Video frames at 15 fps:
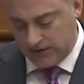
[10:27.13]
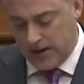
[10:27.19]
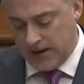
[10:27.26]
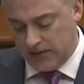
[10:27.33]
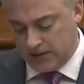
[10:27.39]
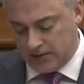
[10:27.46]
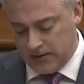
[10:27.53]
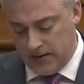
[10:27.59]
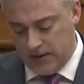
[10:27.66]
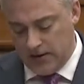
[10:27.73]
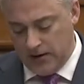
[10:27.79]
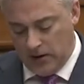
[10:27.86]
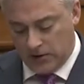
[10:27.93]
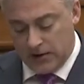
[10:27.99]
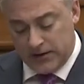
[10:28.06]
take
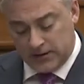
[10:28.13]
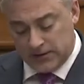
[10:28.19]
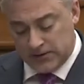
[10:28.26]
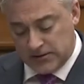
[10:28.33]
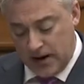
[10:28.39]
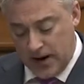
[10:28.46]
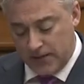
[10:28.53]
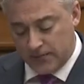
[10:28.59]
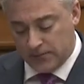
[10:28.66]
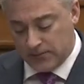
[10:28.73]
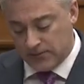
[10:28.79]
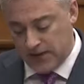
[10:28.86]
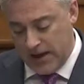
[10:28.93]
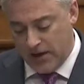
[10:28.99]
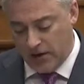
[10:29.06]
this time to
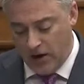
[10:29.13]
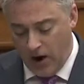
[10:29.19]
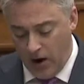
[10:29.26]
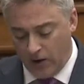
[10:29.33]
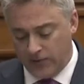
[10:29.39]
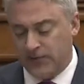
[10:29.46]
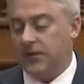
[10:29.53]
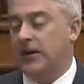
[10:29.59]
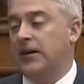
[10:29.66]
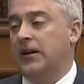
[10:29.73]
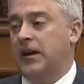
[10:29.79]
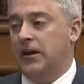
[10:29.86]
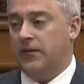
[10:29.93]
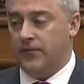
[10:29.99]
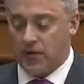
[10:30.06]
thank all the
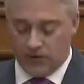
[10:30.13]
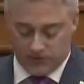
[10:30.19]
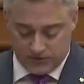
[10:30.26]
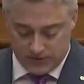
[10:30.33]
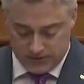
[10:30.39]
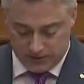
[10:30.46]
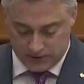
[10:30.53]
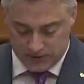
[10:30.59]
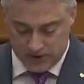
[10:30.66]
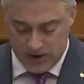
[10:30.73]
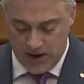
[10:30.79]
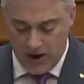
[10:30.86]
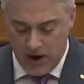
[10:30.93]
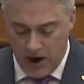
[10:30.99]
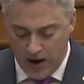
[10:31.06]
dedicated volunteers
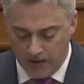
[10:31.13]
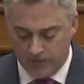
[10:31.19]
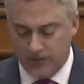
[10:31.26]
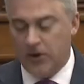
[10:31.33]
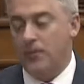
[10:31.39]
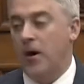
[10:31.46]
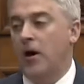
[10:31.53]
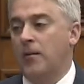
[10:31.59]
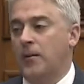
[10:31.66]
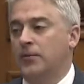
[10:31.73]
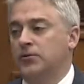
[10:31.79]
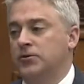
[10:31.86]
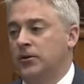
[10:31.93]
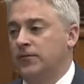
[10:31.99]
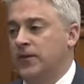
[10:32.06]
of the Elmira Maple
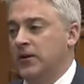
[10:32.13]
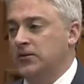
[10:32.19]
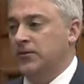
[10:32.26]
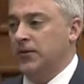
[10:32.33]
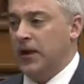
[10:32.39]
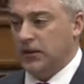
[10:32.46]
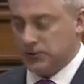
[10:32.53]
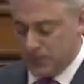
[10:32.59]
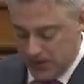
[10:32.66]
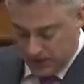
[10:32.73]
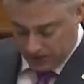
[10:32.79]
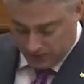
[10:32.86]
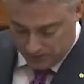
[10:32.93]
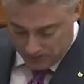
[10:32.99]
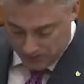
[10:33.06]
Syrup Festival. Now,
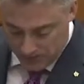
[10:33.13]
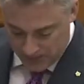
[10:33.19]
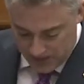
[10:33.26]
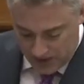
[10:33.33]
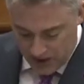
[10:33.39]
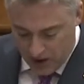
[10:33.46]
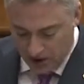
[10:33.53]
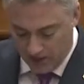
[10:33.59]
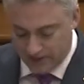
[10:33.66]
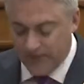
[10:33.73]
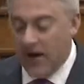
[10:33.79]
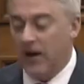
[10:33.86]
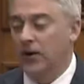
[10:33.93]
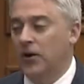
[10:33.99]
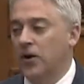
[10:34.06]
Speaker, on a
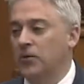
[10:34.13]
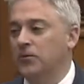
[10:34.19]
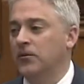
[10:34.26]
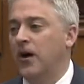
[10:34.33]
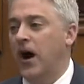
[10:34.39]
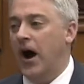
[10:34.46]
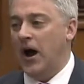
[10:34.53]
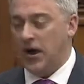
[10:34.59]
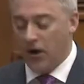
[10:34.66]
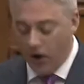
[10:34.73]
final note, I